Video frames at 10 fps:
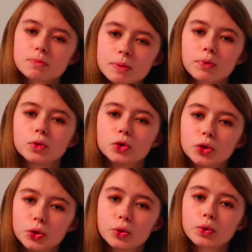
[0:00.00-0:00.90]
people
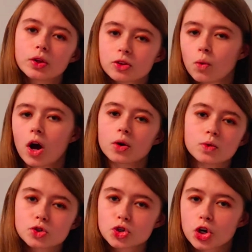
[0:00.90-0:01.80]
knew that the water
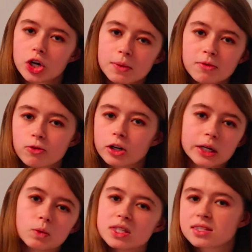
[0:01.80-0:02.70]
was dirty before
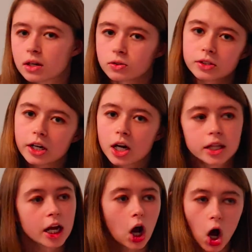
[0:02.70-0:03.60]
anyone settled there
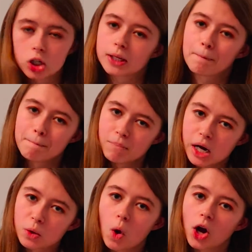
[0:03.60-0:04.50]
and they called it
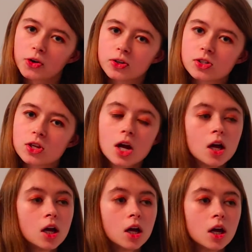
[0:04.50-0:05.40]
muddy waters.
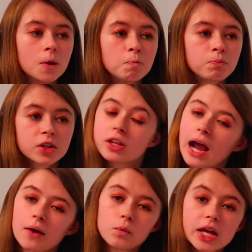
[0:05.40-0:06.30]

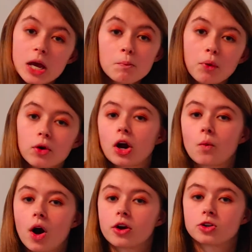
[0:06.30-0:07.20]
Yeah, we import our
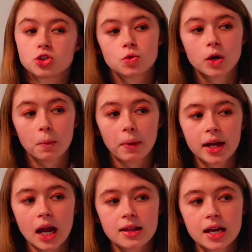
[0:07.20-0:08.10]
water to Winnipeg,
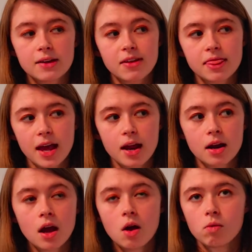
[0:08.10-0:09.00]
and then even
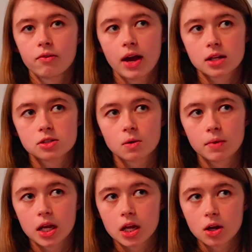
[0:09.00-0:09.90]
then, we've had so
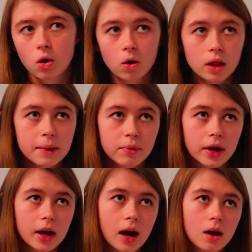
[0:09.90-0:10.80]
many E. coli
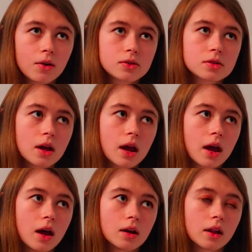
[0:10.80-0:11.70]
breakouts
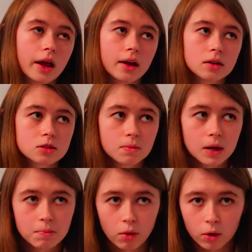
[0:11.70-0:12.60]
and like so many
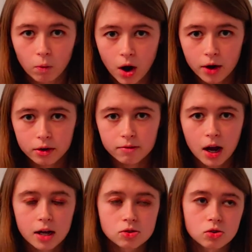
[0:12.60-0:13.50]
boiled water
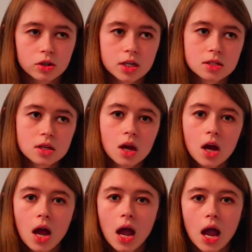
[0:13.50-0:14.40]
advisories,
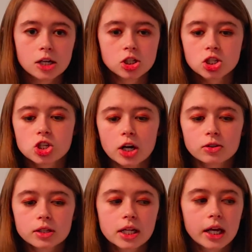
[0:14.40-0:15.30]
and just
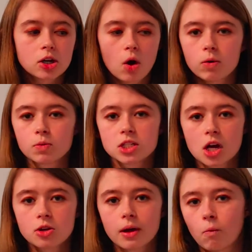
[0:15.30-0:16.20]
generally, like no one would tell
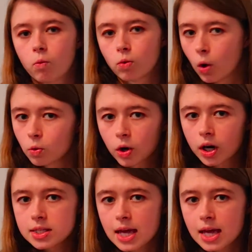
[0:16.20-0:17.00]
you that road work is